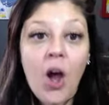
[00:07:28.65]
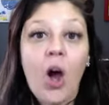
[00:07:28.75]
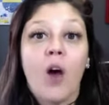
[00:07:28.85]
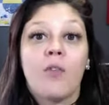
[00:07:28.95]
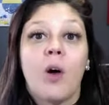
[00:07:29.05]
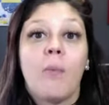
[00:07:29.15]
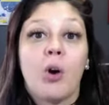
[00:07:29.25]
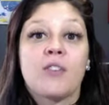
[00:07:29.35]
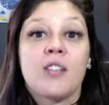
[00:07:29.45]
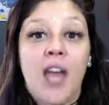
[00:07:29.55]
of a
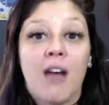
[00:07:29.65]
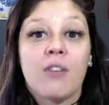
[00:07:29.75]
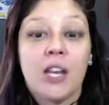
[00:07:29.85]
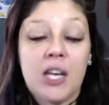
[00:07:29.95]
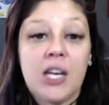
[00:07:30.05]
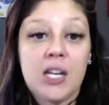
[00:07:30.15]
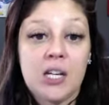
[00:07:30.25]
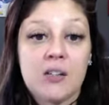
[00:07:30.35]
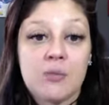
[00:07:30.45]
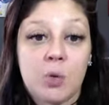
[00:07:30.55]
person having an eating
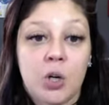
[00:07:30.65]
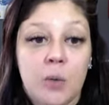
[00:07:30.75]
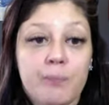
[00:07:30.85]
disorder.